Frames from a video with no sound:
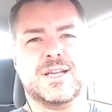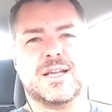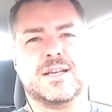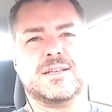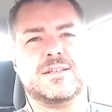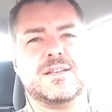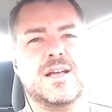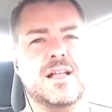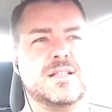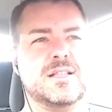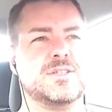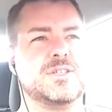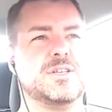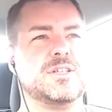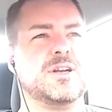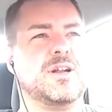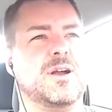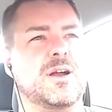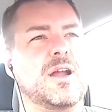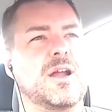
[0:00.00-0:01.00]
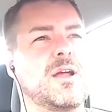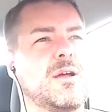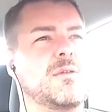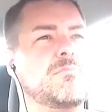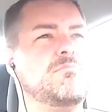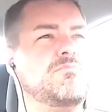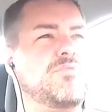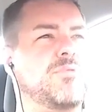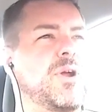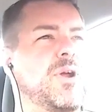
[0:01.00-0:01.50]
technology and our
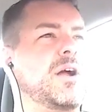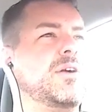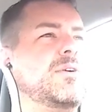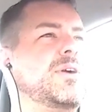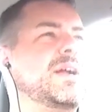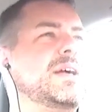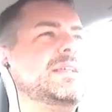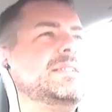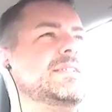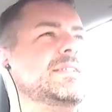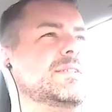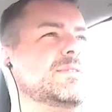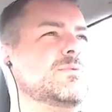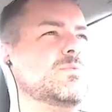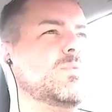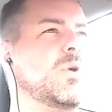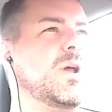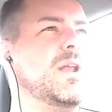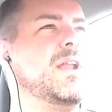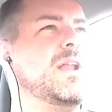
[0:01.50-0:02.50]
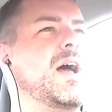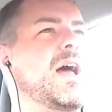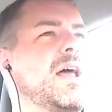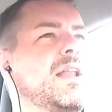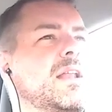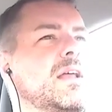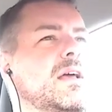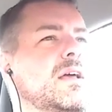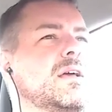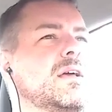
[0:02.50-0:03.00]
progress and whatnot,